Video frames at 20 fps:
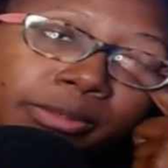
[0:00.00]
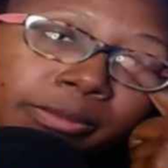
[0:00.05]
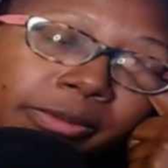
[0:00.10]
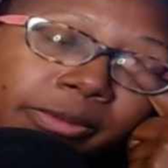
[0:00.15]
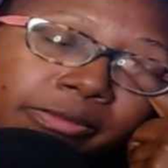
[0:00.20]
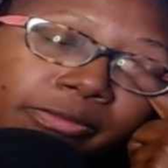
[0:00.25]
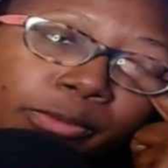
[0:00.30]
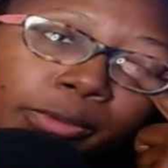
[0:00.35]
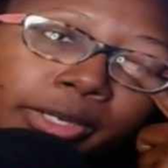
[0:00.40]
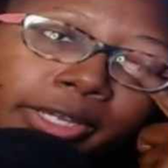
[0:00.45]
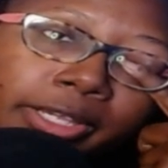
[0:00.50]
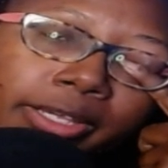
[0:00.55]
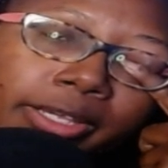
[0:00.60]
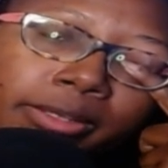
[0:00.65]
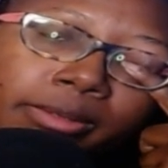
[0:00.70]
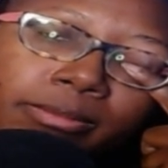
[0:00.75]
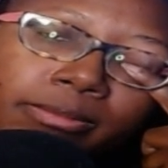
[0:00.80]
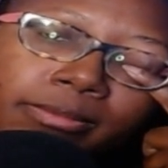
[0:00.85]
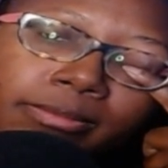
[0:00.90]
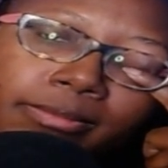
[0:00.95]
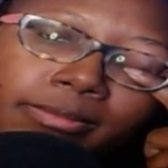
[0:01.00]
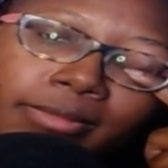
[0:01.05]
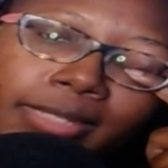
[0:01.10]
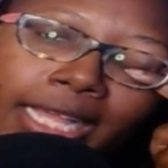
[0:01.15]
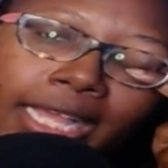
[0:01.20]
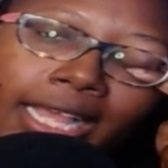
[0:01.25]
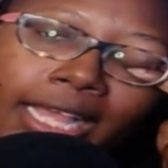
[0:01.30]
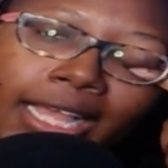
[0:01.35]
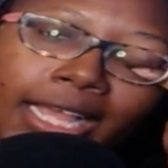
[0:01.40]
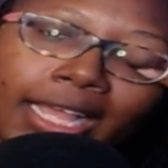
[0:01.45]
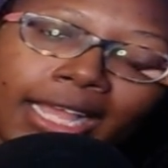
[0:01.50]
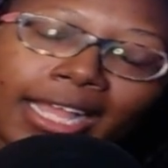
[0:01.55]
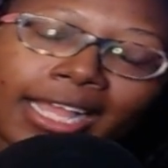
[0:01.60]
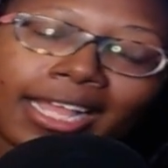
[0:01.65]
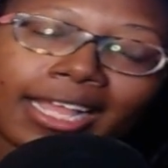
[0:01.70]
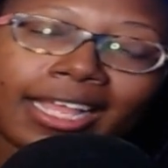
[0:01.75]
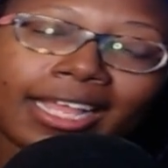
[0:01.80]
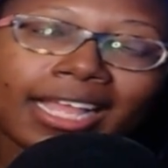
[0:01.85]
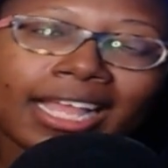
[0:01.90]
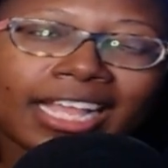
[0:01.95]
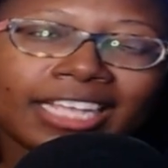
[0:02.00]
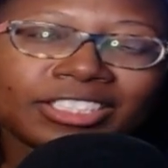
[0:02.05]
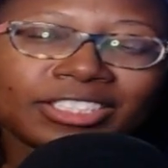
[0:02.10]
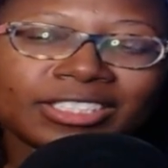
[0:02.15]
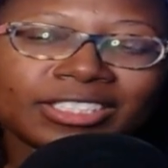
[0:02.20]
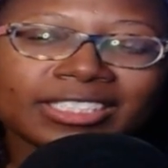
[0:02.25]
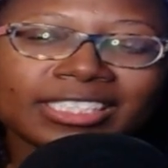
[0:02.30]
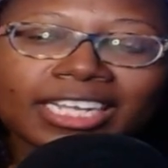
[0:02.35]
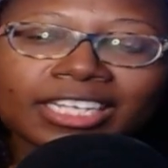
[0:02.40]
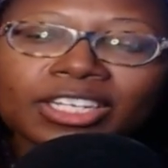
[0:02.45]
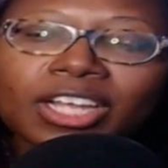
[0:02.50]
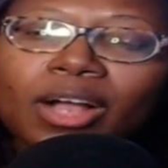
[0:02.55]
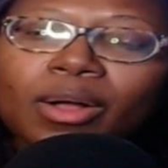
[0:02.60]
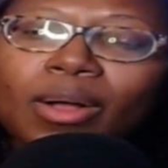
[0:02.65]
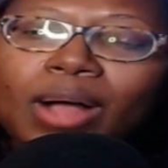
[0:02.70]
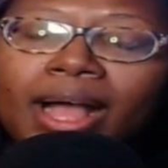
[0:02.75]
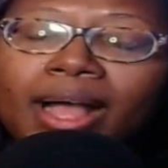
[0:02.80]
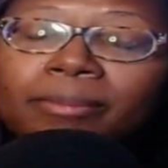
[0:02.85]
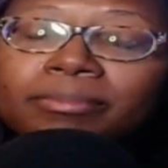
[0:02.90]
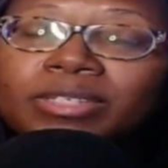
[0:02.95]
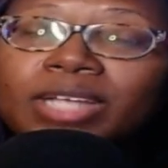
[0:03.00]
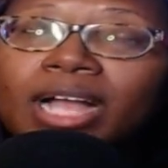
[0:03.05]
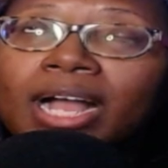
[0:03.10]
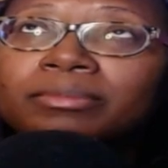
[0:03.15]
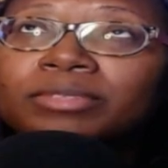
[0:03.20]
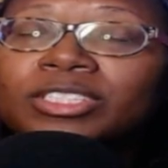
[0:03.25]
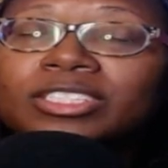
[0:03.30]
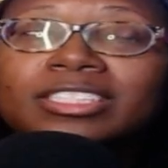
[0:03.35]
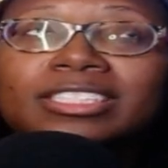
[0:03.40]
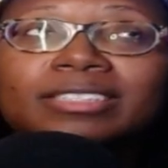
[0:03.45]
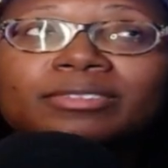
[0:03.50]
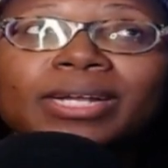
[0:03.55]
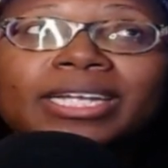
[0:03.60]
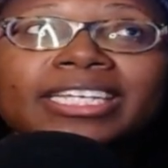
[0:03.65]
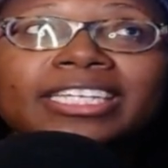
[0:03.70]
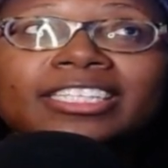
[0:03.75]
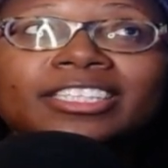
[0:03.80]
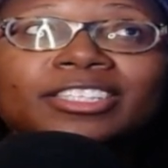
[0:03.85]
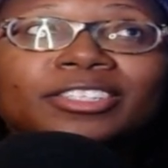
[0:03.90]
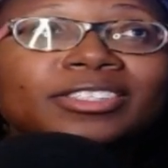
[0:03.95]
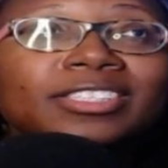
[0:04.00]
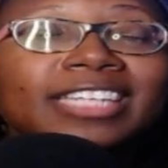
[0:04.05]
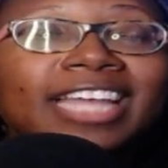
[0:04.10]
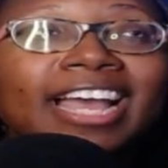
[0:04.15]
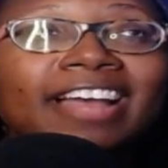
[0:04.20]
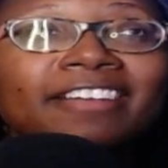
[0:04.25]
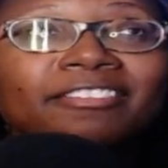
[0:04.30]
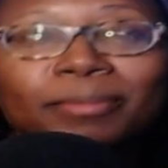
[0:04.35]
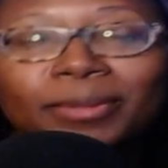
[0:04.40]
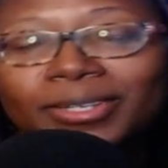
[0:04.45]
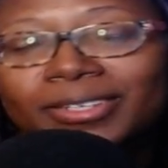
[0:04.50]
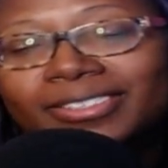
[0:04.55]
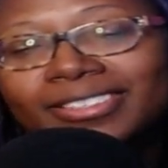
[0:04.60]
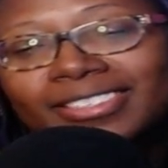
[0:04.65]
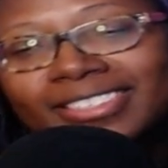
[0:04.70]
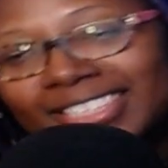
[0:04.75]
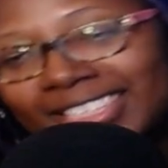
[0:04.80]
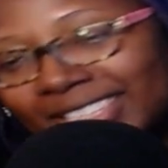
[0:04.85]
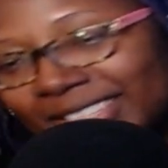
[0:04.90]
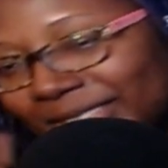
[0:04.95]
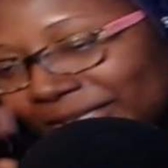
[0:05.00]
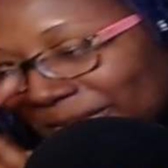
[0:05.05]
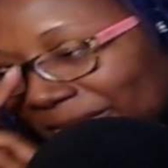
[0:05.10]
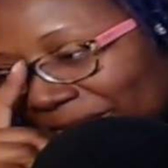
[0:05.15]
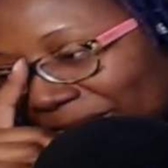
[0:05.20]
before you?" She's like, "No, I'm just a regular staff person."